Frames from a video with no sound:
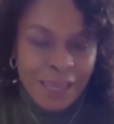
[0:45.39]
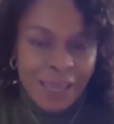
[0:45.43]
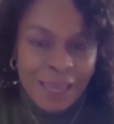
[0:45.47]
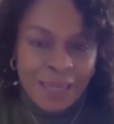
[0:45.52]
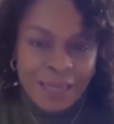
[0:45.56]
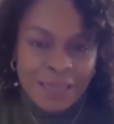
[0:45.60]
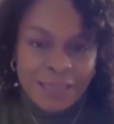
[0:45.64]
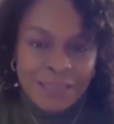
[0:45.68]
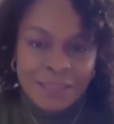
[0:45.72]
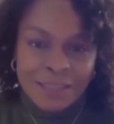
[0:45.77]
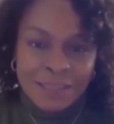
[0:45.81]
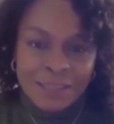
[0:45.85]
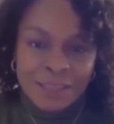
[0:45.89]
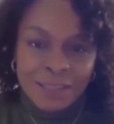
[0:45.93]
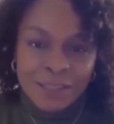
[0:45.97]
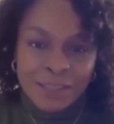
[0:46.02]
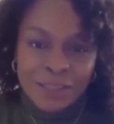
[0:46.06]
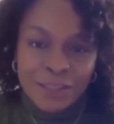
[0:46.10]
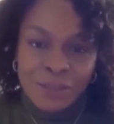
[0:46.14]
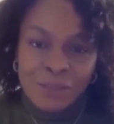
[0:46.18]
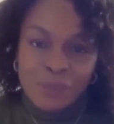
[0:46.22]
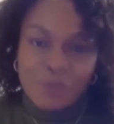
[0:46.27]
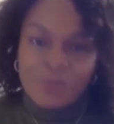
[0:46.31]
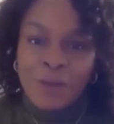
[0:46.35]
And it's the
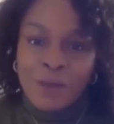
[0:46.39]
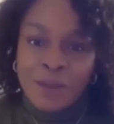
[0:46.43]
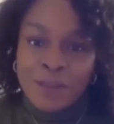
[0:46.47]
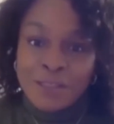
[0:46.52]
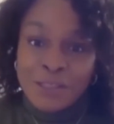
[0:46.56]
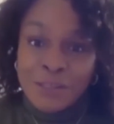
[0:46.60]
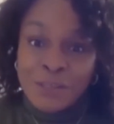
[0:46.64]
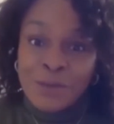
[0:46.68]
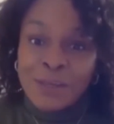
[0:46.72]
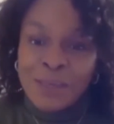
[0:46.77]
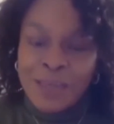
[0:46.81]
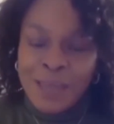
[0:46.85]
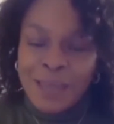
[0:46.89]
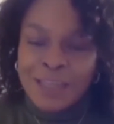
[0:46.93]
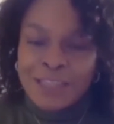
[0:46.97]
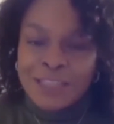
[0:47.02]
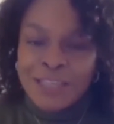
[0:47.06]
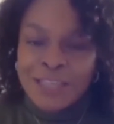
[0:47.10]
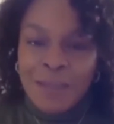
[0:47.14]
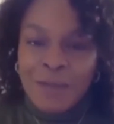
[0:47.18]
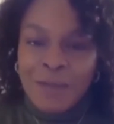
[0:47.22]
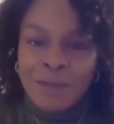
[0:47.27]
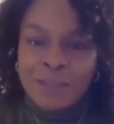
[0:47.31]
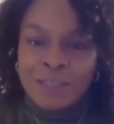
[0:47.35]
first UK
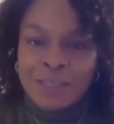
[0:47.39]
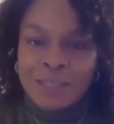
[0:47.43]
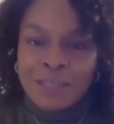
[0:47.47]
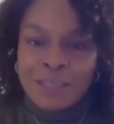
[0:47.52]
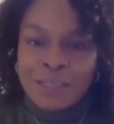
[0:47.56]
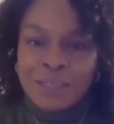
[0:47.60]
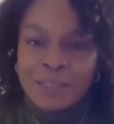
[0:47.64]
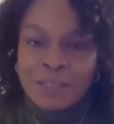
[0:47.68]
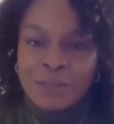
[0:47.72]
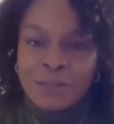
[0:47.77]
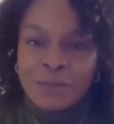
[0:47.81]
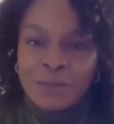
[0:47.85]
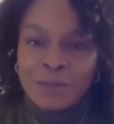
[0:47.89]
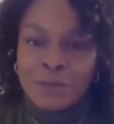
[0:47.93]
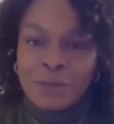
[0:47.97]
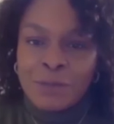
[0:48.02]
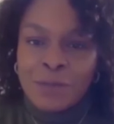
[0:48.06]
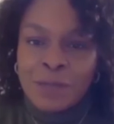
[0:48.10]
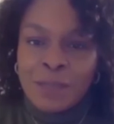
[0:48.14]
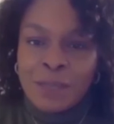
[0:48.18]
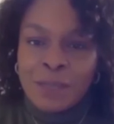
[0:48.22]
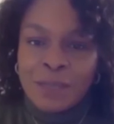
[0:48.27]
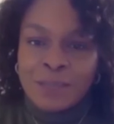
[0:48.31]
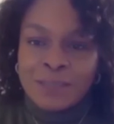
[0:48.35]
charity to
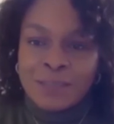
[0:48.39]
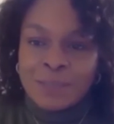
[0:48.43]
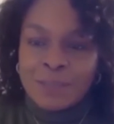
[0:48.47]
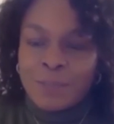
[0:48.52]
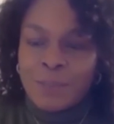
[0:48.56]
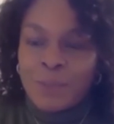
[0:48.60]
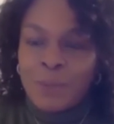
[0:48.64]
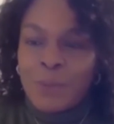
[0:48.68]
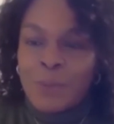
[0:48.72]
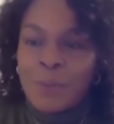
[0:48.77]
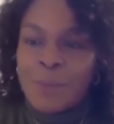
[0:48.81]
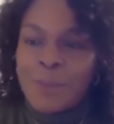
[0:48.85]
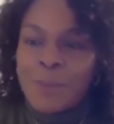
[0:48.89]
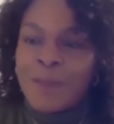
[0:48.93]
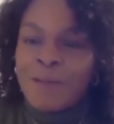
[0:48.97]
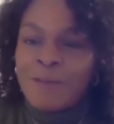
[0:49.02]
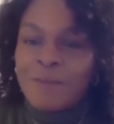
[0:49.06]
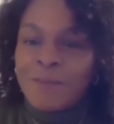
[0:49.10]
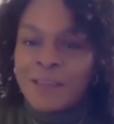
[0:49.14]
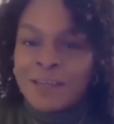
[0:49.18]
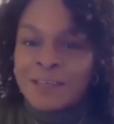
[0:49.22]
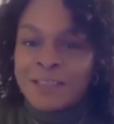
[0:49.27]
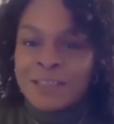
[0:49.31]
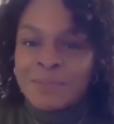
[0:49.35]
support male
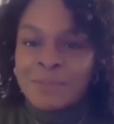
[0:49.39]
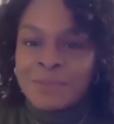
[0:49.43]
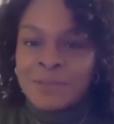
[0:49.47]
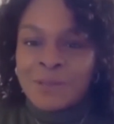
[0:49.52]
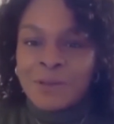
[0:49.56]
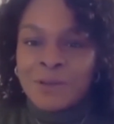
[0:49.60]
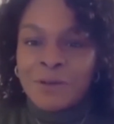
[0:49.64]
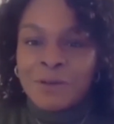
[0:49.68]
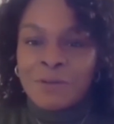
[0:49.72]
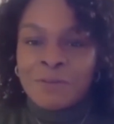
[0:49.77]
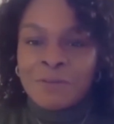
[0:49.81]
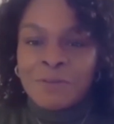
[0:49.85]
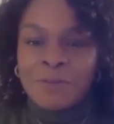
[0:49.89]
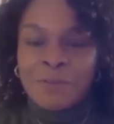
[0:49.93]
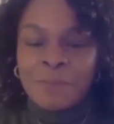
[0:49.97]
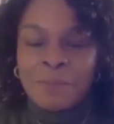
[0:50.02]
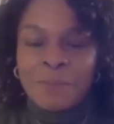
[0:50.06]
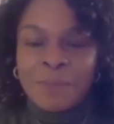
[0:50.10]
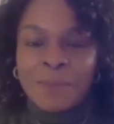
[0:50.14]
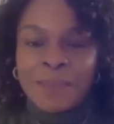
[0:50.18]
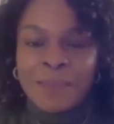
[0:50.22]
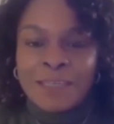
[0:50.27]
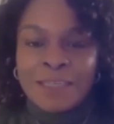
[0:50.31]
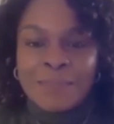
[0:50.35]
victims of
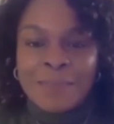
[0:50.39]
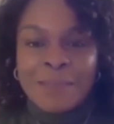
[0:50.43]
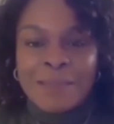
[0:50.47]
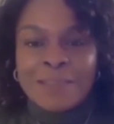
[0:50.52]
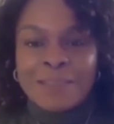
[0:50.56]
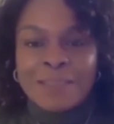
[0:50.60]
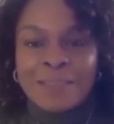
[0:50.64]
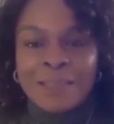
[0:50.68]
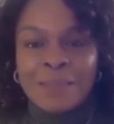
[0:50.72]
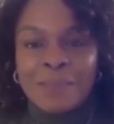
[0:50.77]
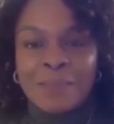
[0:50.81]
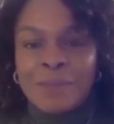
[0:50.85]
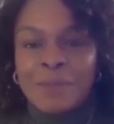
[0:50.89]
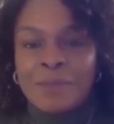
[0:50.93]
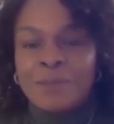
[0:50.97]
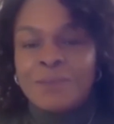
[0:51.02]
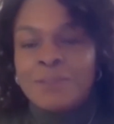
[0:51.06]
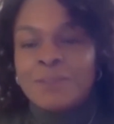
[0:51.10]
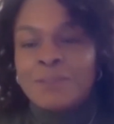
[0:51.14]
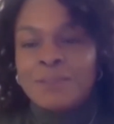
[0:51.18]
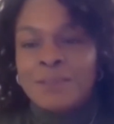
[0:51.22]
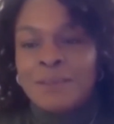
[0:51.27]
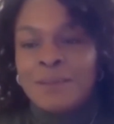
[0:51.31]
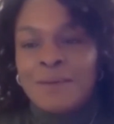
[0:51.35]
domestic
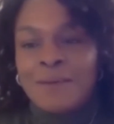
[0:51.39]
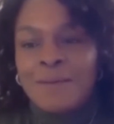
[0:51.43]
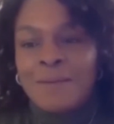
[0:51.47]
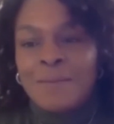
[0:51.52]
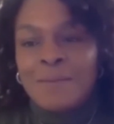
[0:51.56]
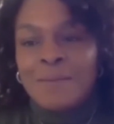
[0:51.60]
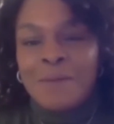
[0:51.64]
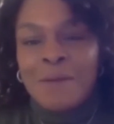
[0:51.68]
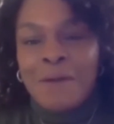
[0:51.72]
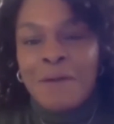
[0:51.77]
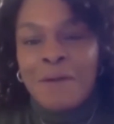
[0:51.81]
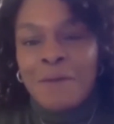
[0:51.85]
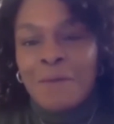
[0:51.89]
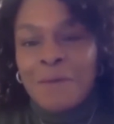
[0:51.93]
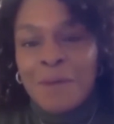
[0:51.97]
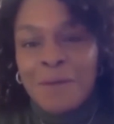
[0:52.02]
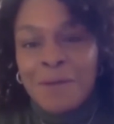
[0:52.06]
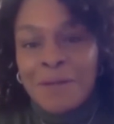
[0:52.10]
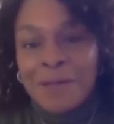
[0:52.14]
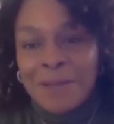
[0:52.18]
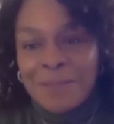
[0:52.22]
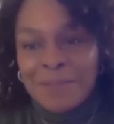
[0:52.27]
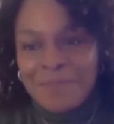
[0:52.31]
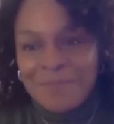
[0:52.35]
abuse. Mark,
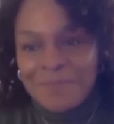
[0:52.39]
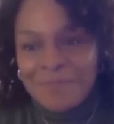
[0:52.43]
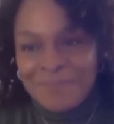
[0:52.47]
welcome.